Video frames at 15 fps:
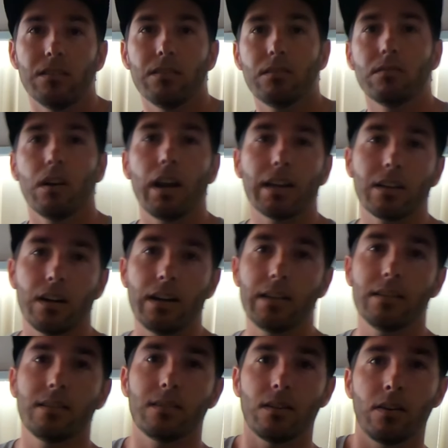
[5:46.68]
Alright
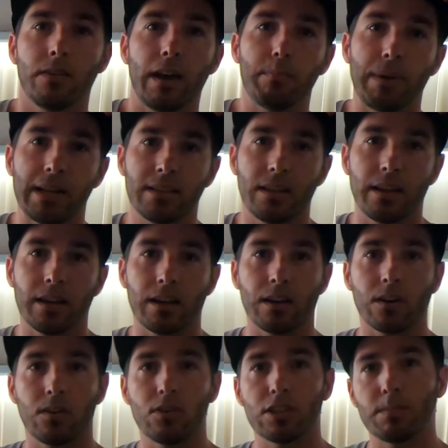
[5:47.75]
guys, so that basically
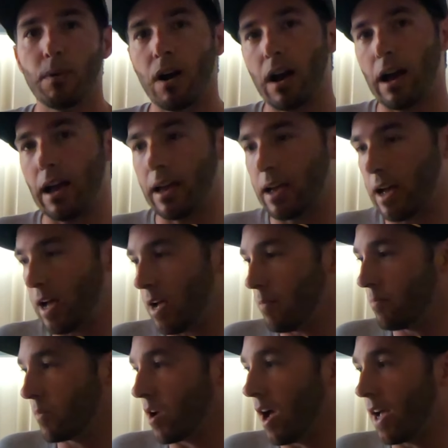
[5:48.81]
concludes my
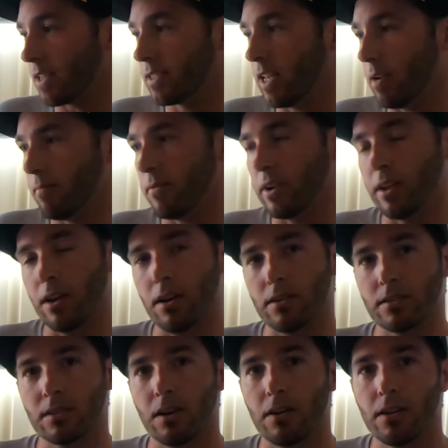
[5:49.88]
kayak setup video.
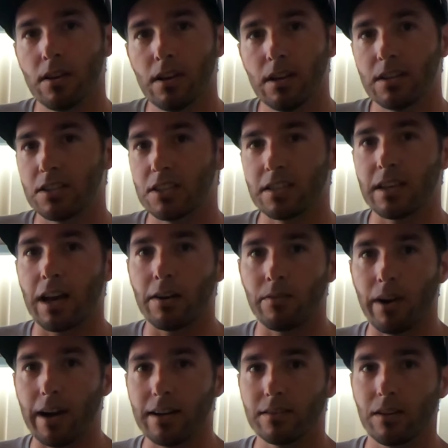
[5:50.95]
So it's just started
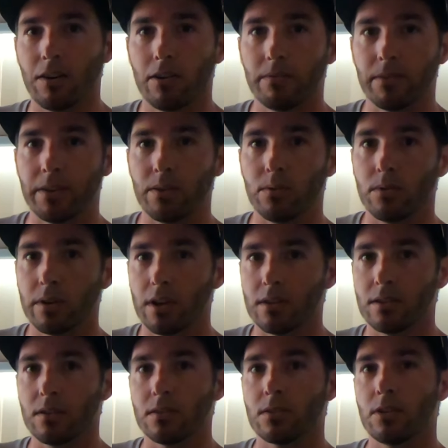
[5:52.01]
raining, so hopefully the audio
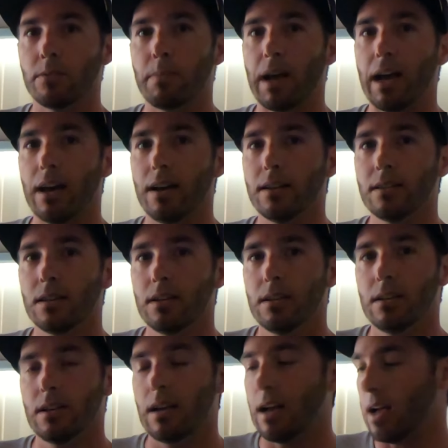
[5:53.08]
is not too bad.
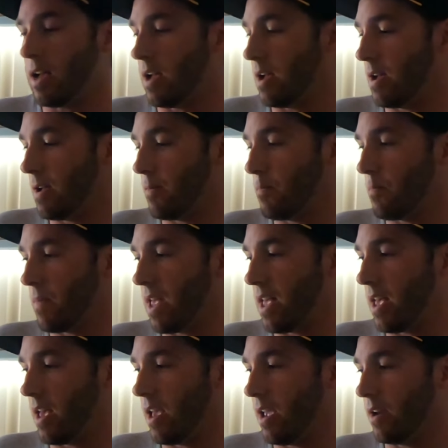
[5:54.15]

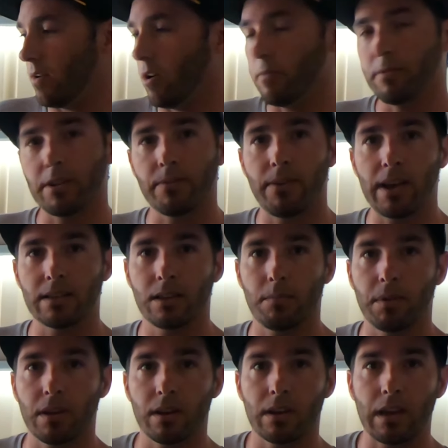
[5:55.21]
And hopefully you found
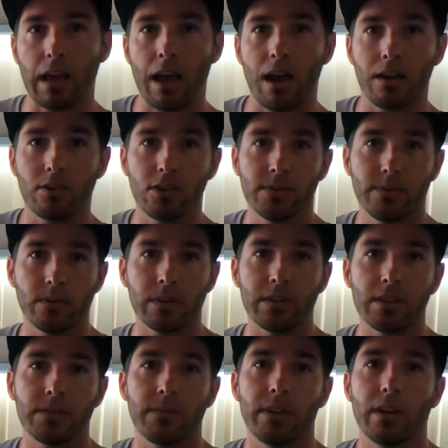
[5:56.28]
something useful in
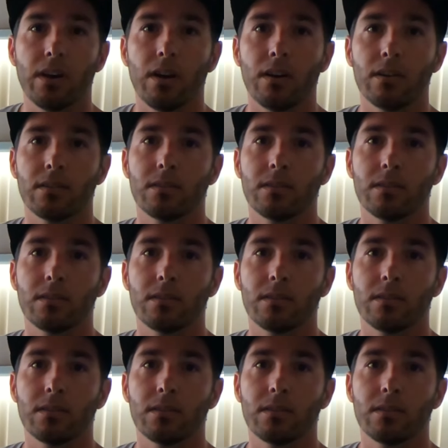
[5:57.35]
this video.